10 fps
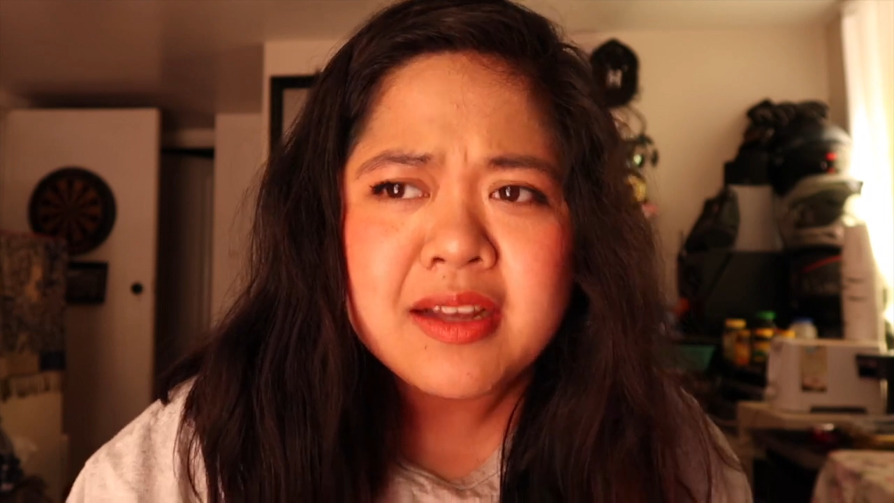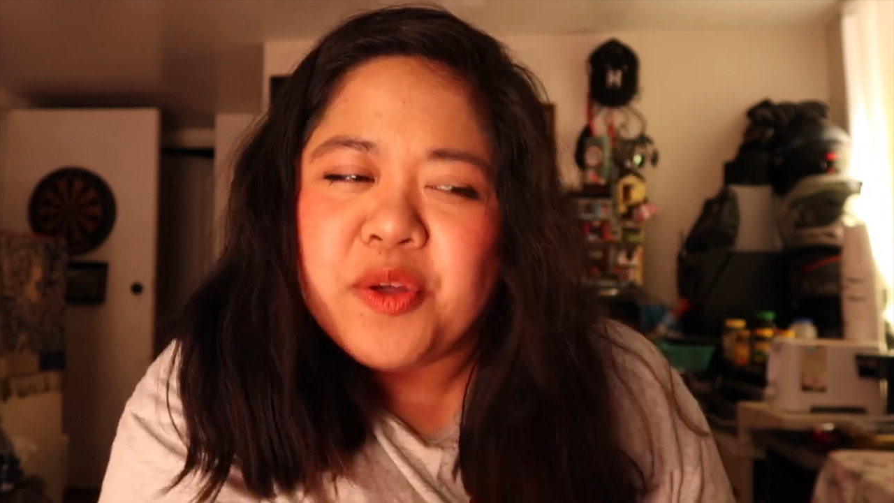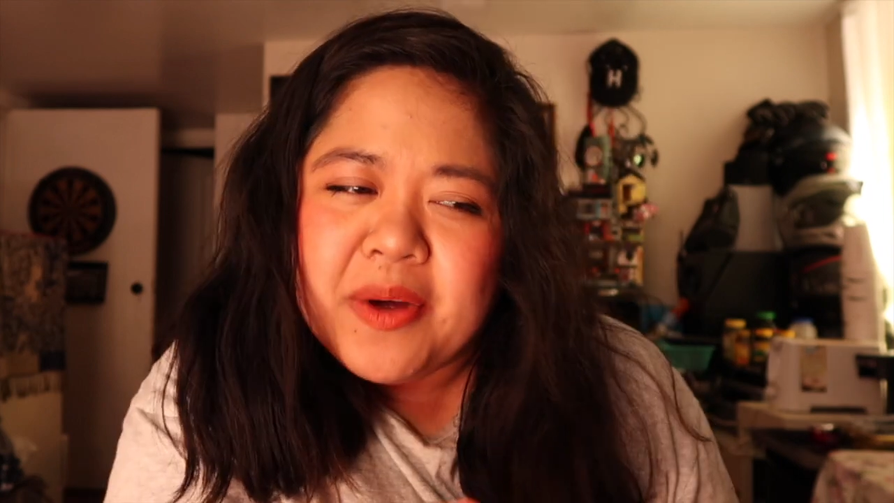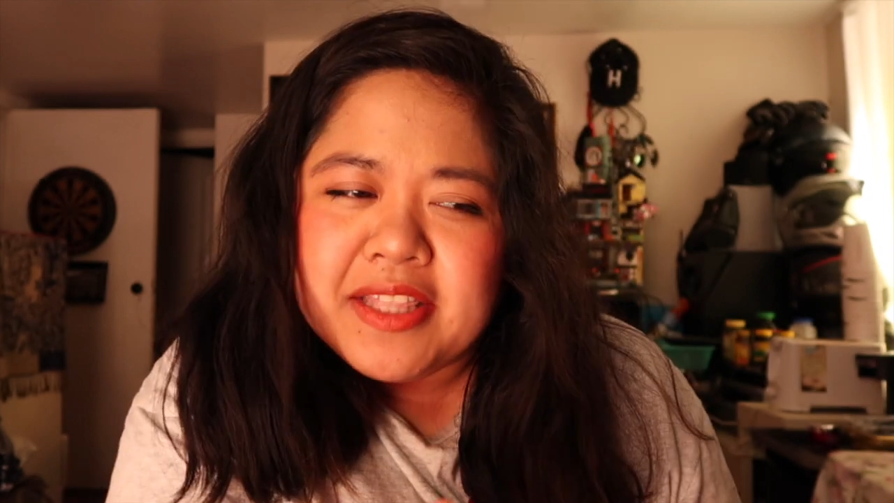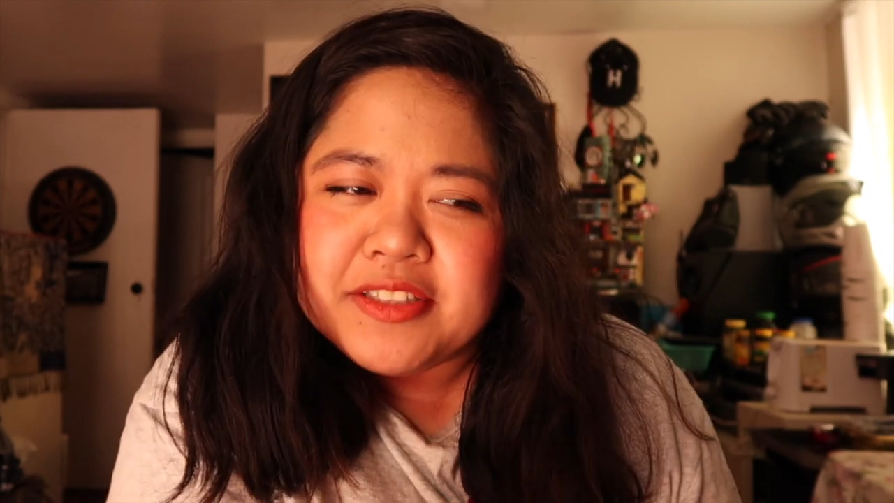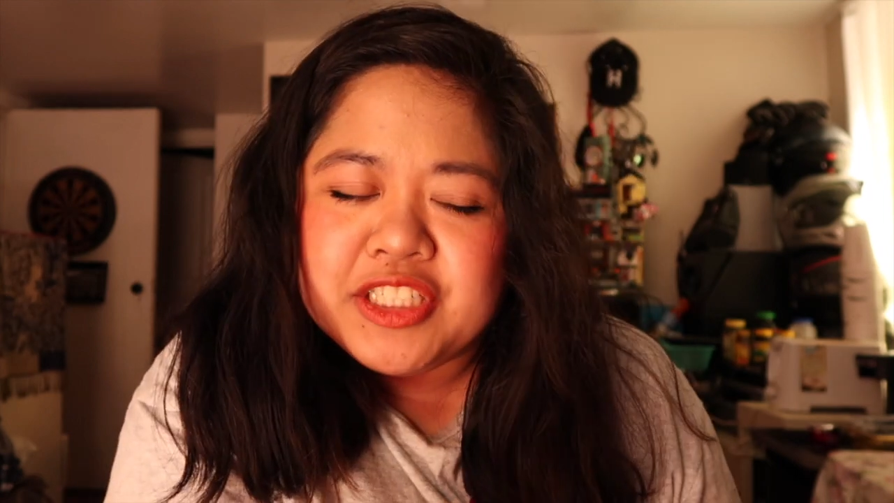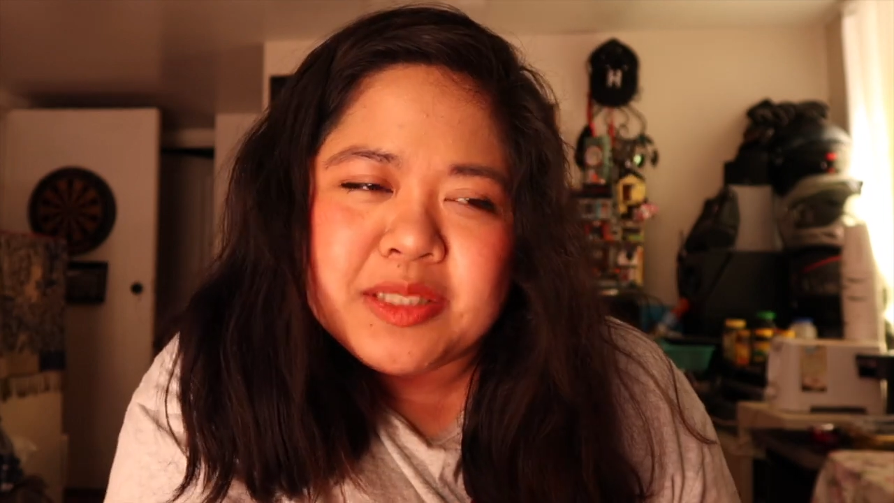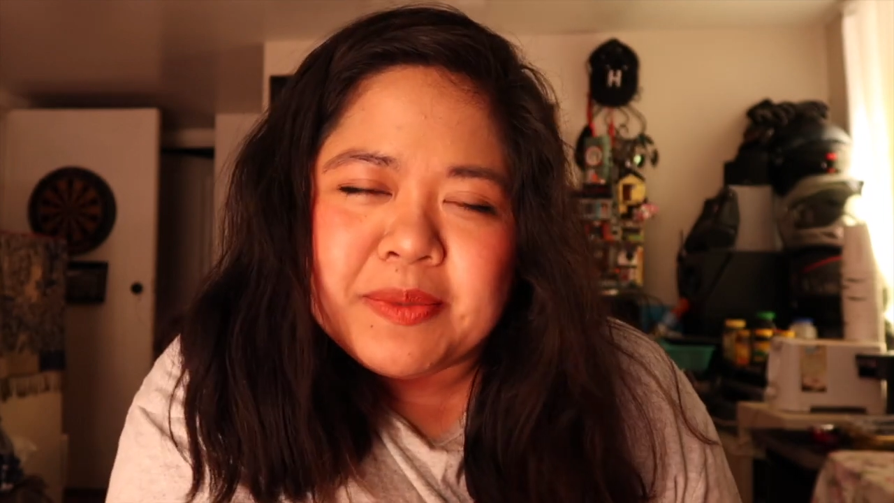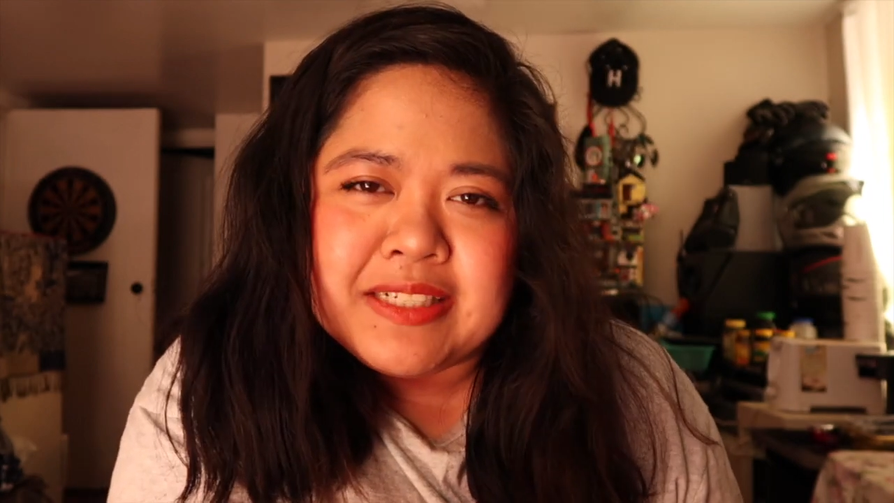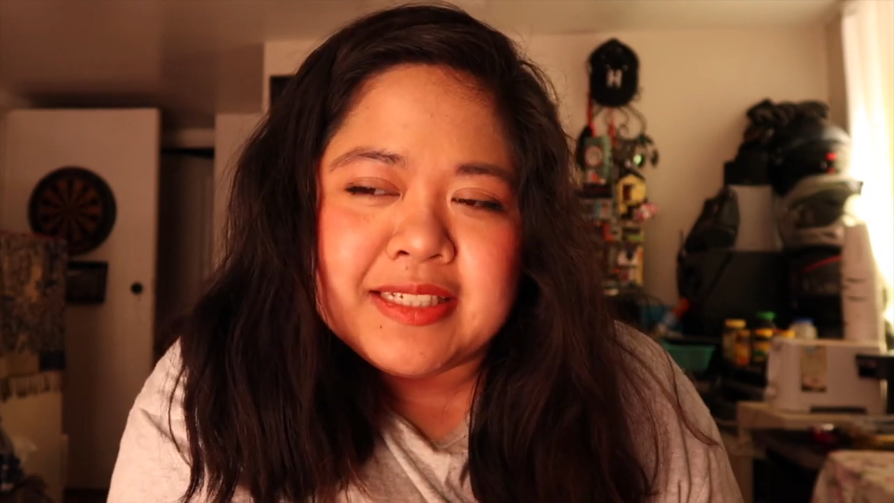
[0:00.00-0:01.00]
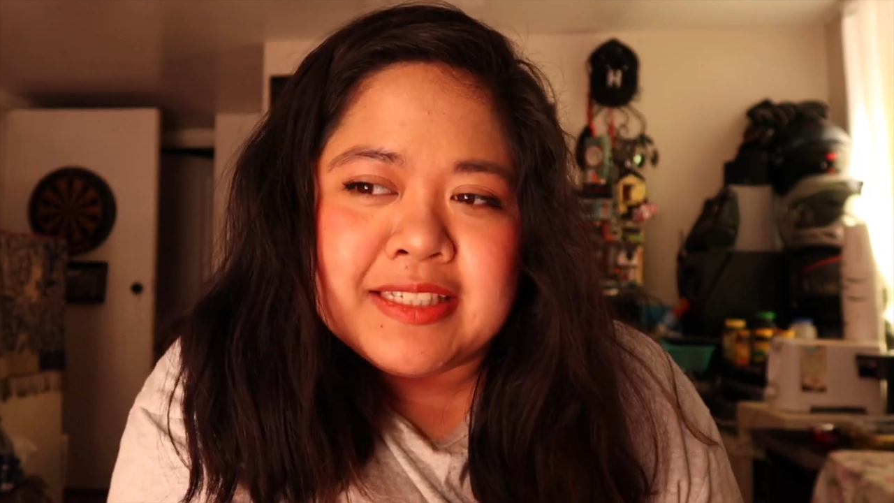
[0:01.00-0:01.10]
the way that she speaks,